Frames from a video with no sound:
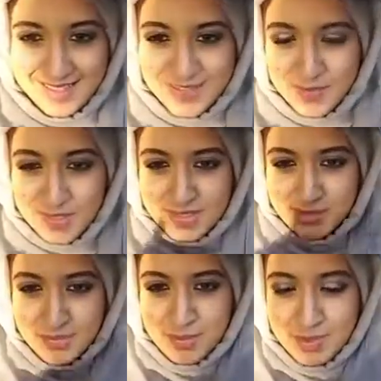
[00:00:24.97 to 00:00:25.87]
if you're
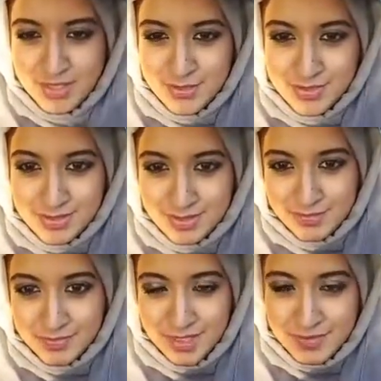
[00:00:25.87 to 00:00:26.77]
watching the replay, just
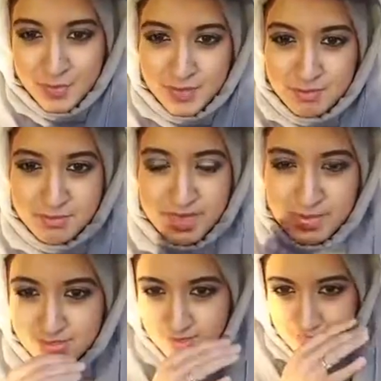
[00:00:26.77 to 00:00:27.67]
fast forward a minute
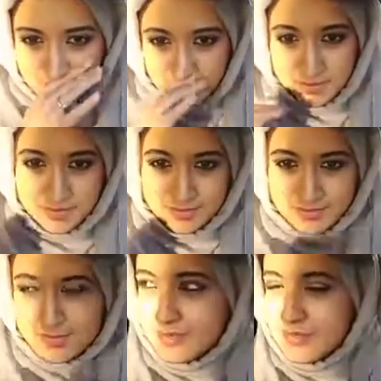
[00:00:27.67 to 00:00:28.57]
because I think I'm going to
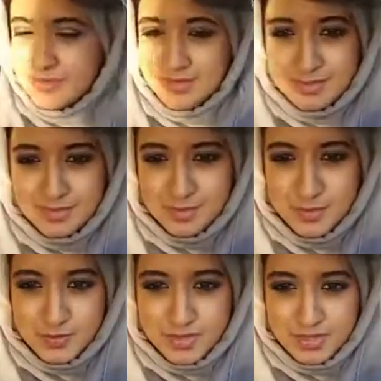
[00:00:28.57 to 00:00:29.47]

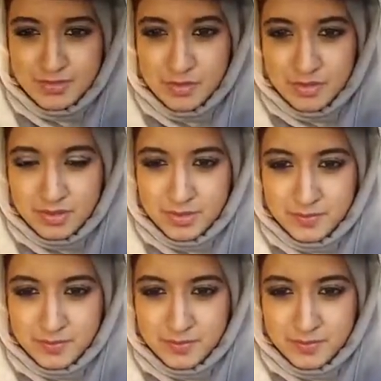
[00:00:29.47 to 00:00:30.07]
move this around.